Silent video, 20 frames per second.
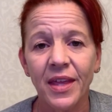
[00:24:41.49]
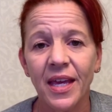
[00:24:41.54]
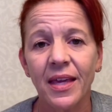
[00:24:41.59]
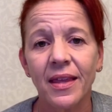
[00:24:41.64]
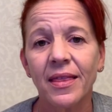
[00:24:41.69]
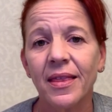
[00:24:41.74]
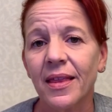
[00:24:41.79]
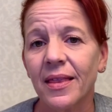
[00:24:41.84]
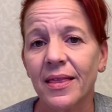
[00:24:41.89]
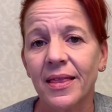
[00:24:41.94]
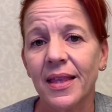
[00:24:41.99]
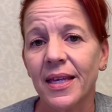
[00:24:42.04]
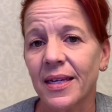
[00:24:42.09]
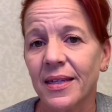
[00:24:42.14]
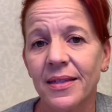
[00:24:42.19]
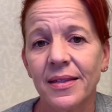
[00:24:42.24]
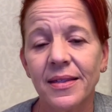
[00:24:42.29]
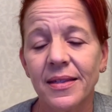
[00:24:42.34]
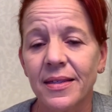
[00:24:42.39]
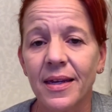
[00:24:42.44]
think that
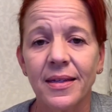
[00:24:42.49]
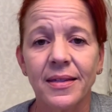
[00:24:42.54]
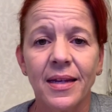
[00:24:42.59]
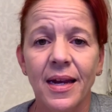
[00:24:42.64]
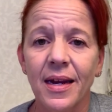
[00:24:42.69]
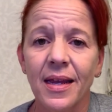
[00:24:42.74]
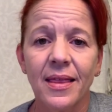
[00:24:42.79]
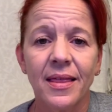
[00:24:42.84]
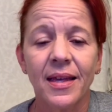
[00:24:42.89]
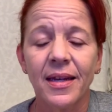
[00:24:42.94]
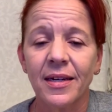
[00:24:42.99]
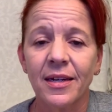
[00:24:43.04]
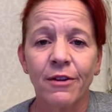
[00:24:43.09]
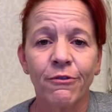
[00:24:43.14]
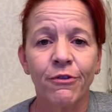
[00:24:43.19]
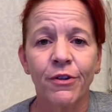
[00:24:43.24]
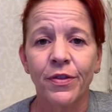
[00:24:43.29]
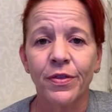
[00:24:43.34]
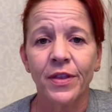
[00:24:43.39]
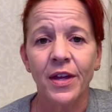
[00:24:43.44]
this does anything
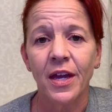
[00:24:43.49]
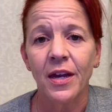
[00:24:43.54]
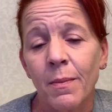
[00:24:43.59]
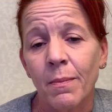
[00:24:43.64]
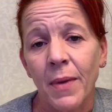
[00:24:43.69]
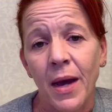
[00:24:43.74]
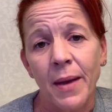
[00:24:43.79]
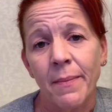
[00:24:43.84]
different than